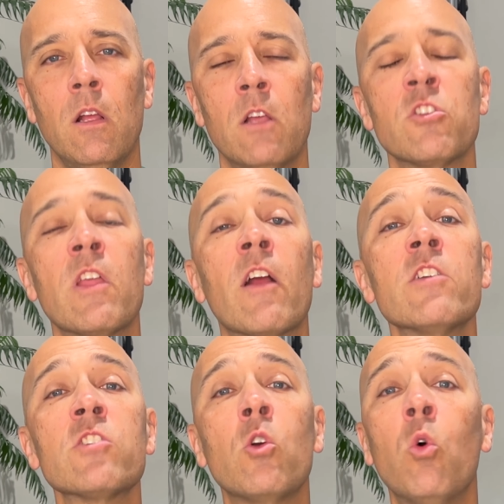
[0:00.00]
So there
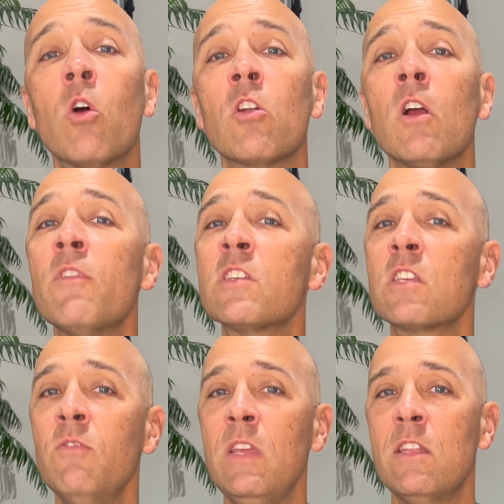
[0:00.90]
is a corner of this
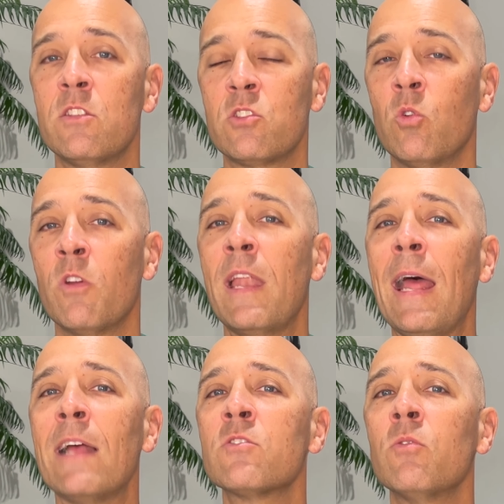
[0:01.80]
convenience store that
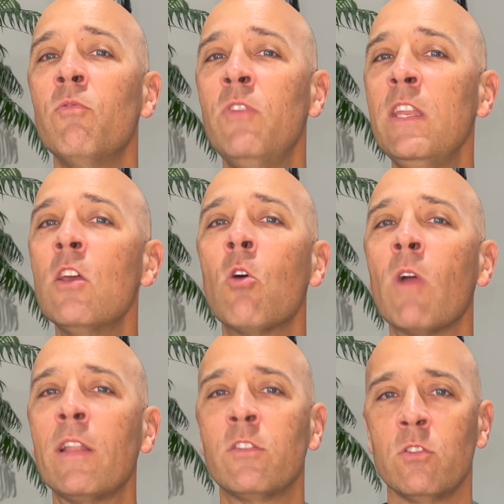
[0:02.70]
has video
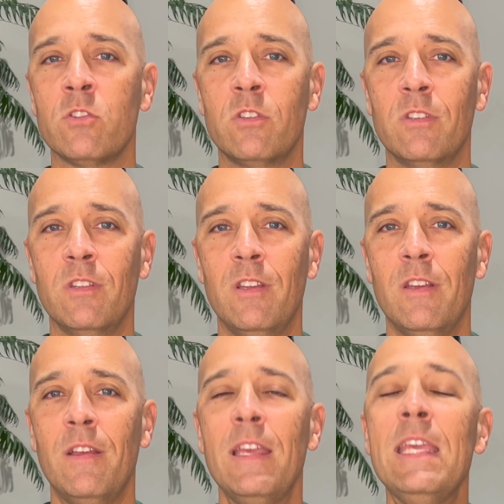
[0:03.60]
rentals.
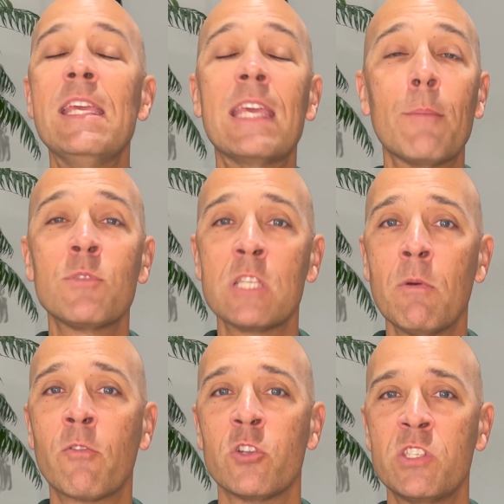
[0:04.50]
He kept some
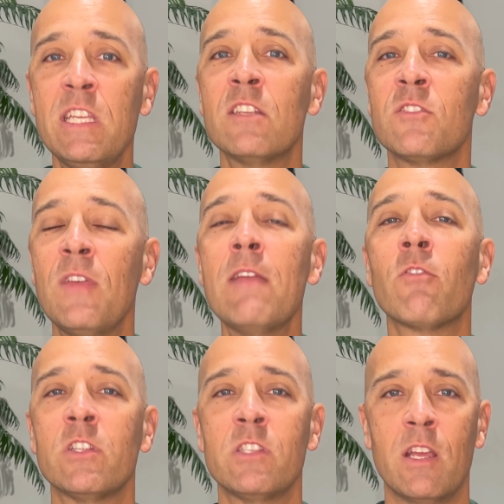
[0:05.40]
of Christina's
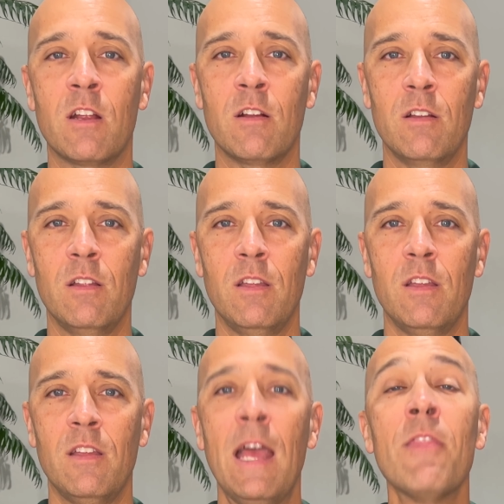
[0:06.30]
favorites there.
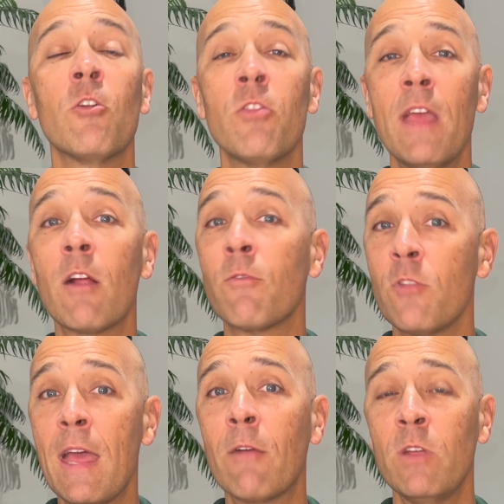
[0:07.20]
And they're there for
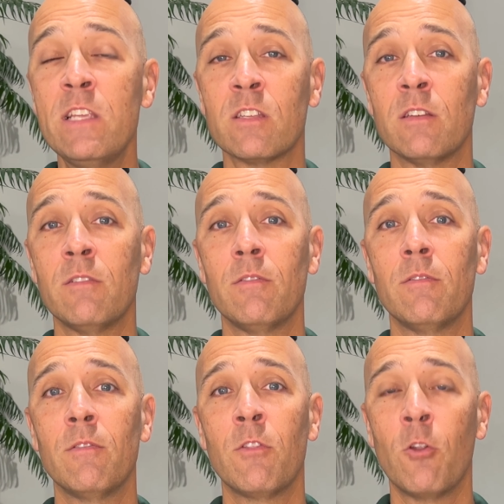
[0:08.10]
that reason.
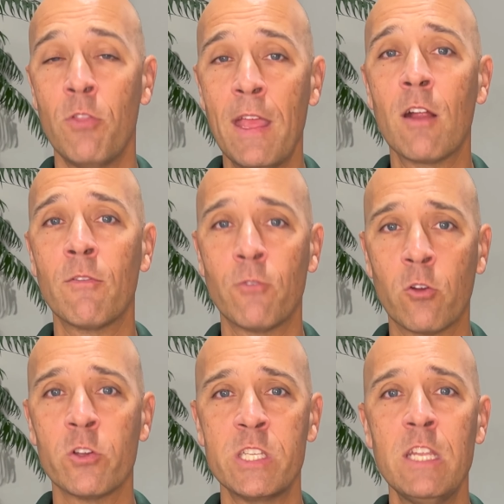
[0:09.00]
They're there for
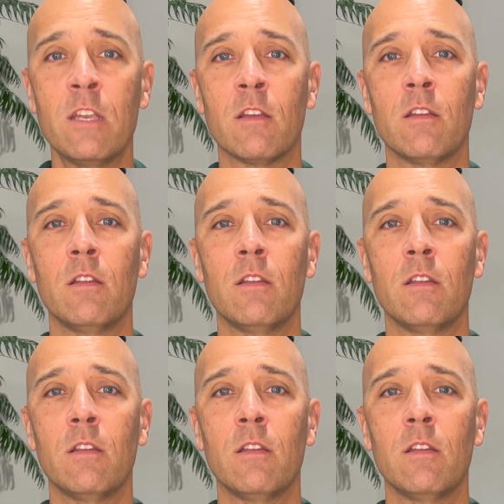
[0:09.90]
Christina.